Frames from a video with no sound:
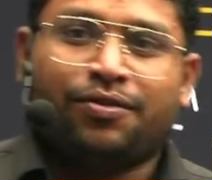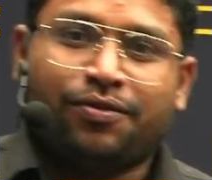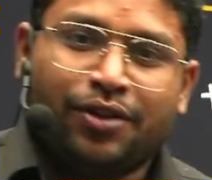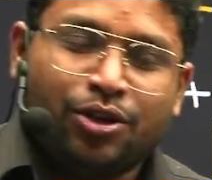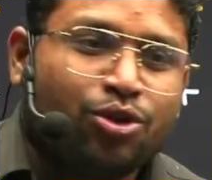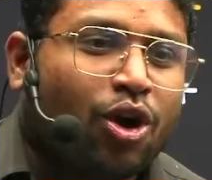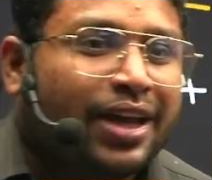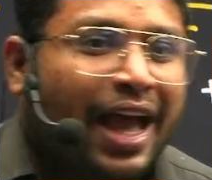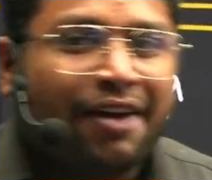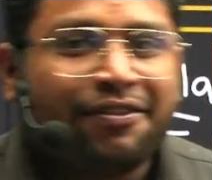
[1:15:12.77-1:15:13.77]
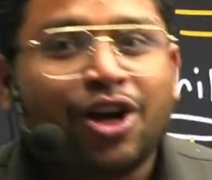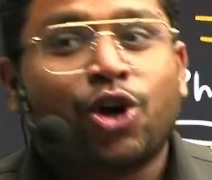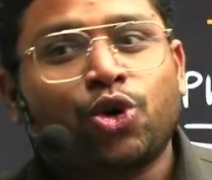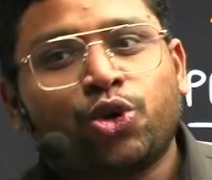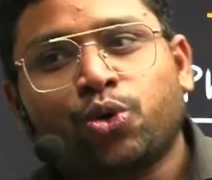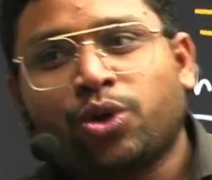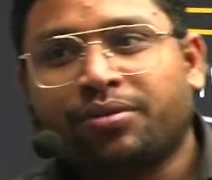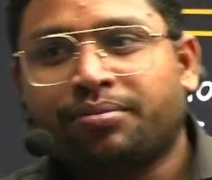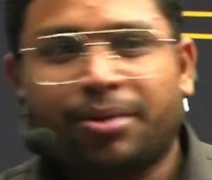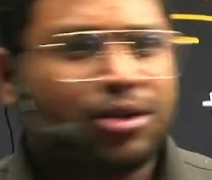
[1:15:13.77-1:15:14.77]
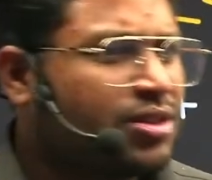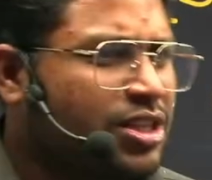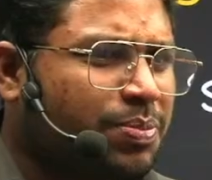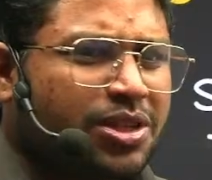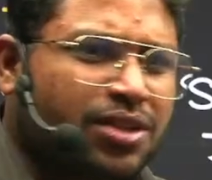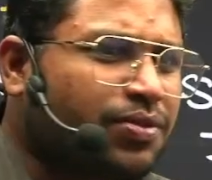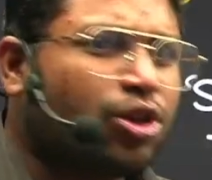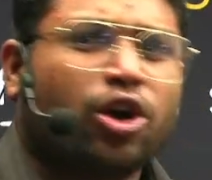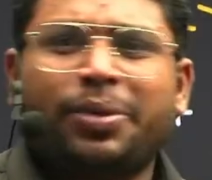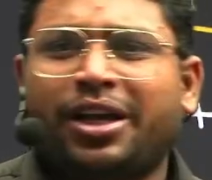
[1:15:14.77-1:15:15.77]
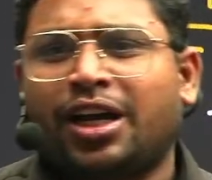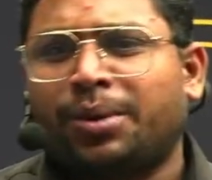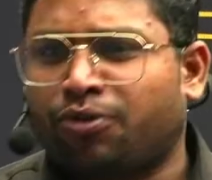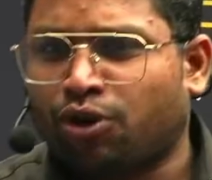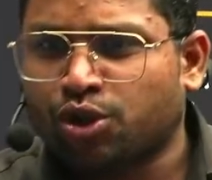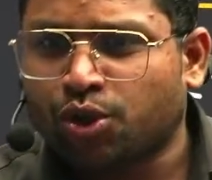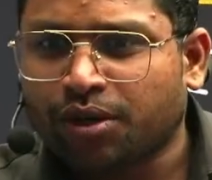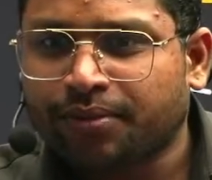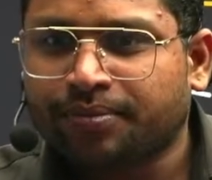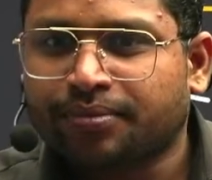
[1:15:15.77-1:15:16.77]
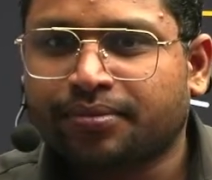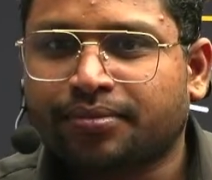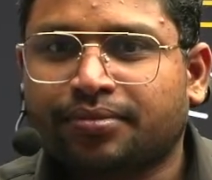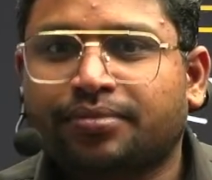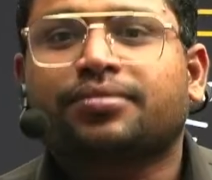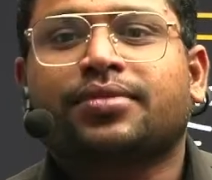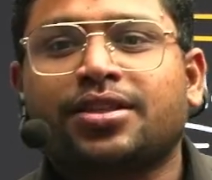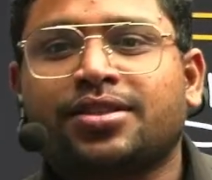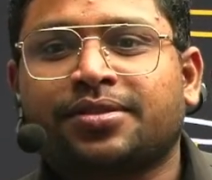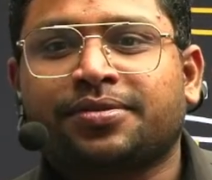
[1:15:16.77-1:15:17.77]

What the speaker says: will you not have a good rule? Because this person will not be corrupt for sure. Yes?